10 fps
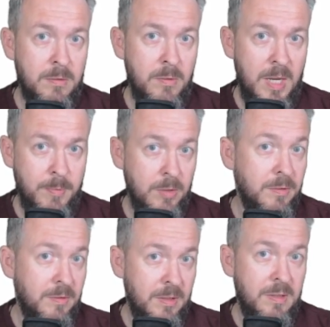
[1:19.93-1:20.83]
two M Q
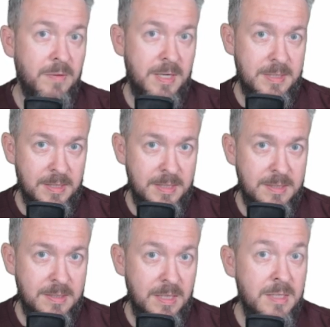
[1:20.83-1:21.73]
T T device
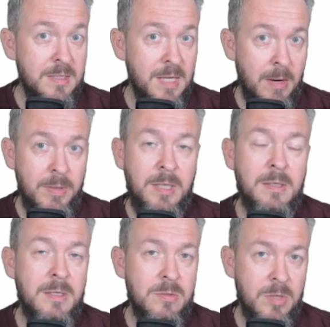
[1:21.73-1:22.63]
list is down in
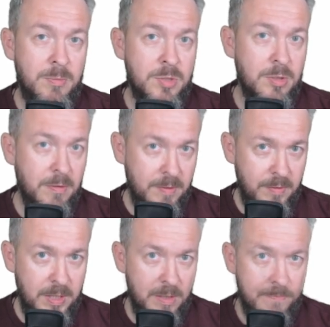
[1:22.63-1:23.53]
the description of the
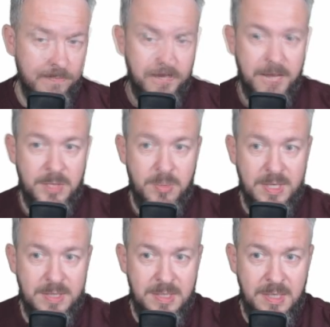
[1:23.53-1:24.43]
video. As you
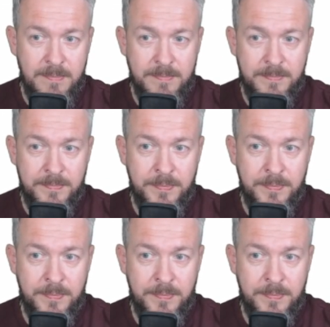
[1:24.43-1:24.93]
can see,